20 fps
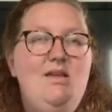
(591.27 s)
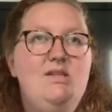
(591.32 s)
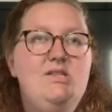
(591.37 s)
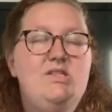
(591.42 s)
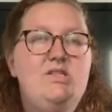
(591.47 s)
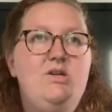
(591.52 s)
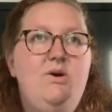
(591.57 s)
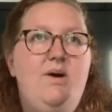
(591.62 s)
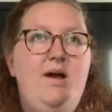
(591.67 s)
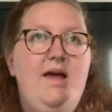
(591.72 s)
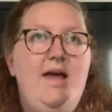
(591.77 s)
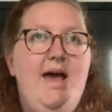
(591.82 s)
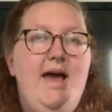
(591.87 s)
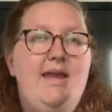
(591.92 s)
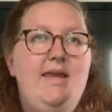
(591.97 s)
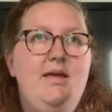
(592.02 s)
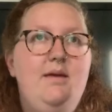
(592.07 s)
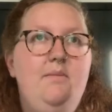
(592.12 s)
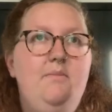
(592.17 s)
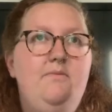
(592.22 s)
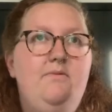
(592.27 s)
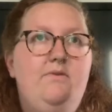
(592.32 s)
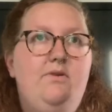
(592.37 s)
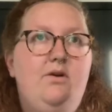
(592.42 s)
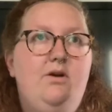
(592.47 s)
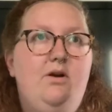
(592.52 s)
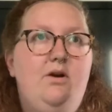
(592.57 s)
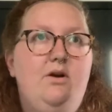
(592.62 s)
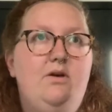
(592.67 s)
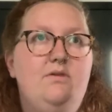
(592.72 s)
So I had him
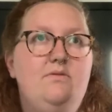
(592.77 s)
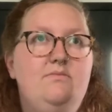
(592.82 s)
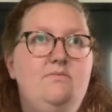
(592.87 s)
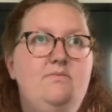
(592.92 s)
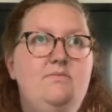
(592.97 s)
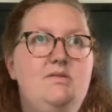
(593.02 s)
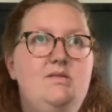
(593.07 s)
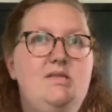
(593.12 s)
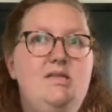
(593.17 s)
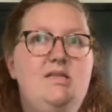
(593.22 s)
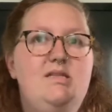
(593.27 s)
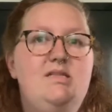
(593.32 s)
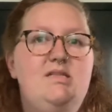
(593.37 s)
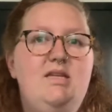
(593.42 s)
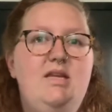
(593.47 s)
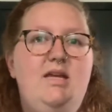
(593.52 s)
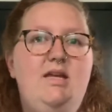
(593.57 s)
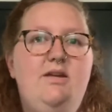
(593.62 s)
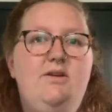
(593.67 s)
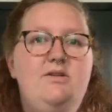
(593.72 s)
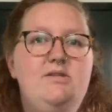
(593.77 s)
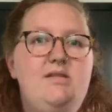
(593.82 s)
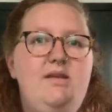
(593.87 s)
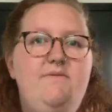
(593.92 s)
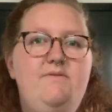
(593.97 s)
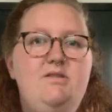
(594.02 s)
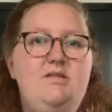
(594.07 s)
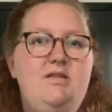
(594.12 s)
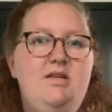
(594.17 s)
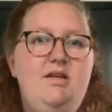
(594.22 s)
for 16 or
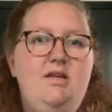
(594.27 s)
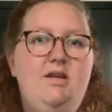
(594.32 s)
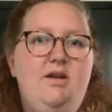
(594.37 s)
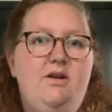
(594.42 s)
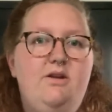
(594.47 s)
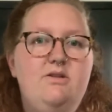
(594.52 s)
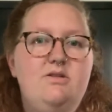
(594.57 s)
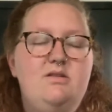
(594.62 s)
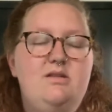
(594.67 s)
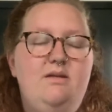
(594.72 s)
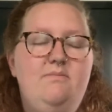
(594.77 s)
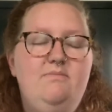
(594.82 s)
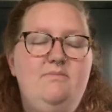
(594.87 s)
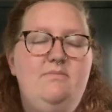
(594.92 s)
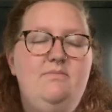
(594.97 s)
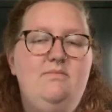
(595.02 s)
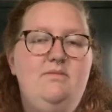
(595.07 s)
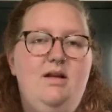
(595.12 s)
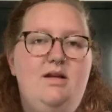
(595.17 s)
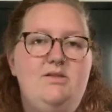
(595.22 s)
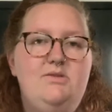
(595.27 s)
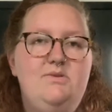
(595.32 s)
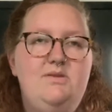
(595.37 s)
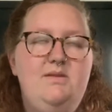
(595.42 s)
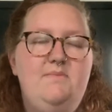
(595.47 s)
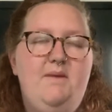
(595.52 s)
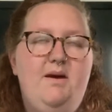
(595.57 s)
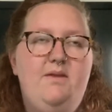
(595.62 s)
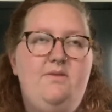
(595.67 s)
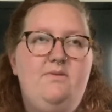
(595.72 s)
17 years. I'm not doing
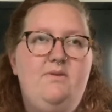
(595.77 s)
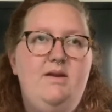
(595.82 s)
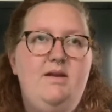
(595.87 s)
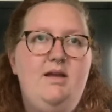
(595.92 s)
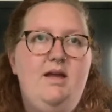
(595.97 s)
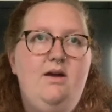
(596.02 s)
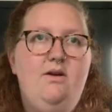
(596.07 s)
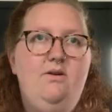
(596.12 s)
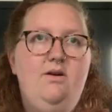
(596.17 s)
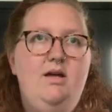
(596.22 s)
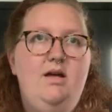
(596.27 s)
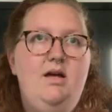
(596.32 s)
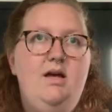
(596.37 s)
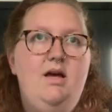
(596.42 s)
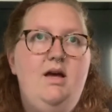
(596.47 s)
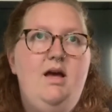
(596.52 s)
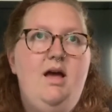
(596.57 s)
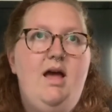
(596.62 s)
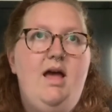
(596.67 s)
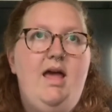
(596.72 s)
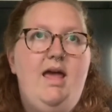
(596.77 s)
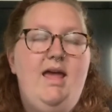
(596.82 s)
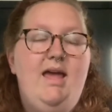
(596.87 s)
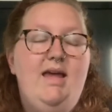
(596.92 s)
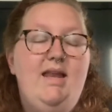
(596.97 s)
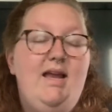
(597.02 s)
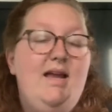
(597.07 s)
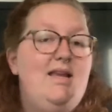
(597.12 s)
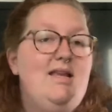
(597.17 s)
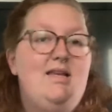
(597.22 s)
the math right now.
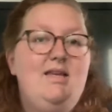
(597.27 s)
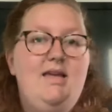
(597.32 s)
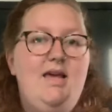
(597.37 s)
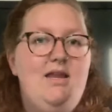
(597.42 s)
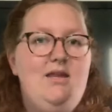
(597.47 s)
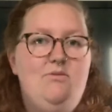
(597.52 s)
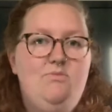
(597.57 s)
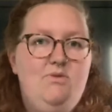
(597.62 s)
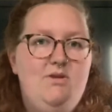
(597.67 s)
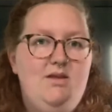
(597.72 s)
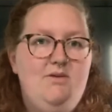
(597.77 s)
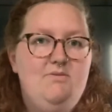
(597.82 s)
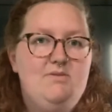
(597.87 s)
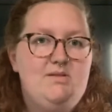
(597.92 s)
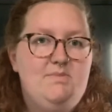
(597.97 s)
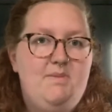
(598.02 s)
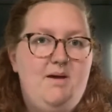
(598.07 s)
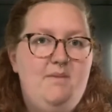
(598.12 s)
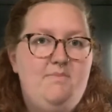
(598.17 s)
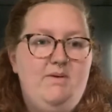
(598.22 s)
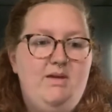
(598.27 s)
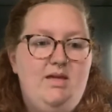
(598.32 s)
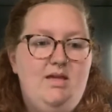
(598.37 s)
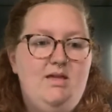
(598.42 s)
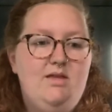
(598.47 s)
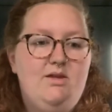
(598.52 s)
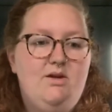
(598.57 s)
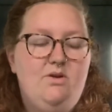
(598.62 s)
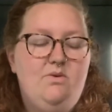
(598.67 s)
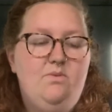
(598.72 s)
And I didn't get him when he was a puppy
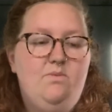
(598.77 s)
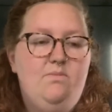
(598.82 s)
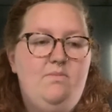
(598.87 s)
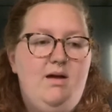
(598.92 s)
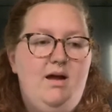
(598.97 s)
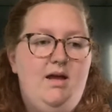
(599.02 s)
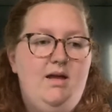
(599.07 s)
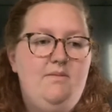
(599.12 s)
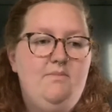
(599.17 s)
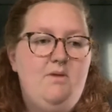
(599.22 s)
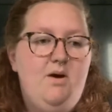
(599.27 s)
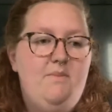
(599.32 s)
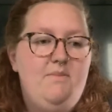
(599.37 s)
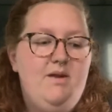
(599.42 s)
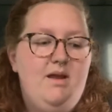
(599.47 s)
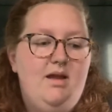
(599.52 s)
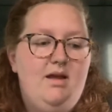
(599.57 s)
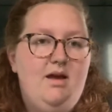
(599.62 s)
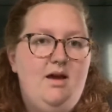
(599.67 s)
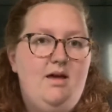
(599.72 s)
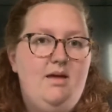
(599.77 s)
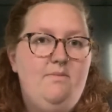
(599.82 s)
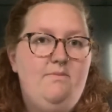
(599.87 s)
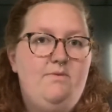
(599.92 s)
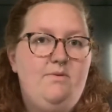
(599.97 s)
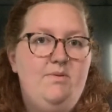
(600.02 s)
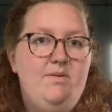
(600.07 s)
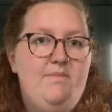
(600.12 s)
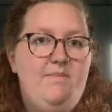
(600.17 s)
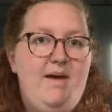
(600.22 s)
either. My mom and I got him
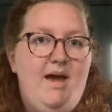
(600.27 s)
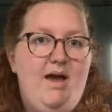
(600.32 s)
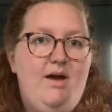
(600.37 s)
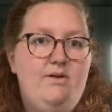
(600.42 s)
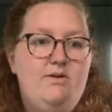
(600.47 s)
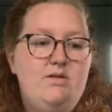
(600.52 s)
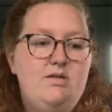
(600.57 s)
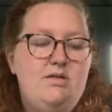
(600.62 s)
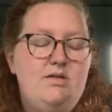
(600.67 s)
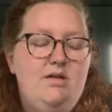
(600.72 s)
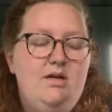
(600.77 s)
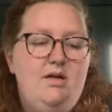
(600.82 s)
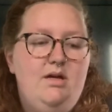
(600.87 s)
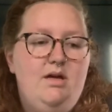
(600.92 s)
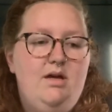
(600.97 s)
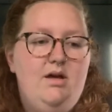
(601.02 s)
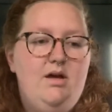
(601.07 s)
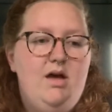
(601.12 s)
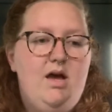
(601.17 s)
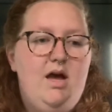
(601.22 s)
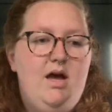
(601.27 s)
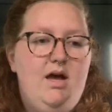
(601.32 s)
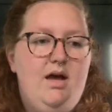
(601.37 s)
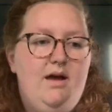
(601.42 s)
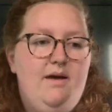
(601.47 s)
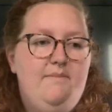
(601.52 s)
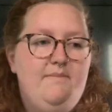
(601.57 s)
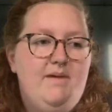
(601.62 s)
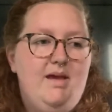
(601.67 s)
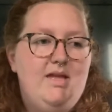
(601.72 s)
from the pound,
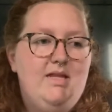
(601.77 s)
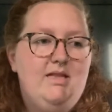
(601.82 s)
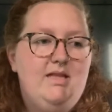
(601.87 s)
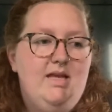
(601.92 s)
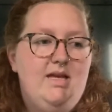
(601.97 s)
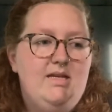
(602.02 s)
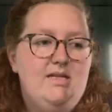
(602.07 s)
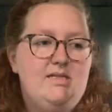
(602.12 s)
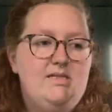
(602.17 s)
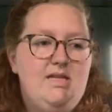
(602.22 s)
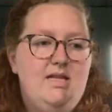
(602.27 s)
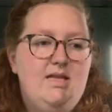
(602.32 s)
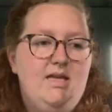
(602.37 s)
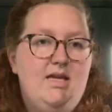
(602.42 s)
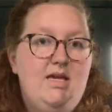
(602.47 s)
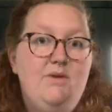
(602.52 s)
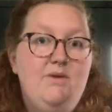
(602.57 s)
and they said that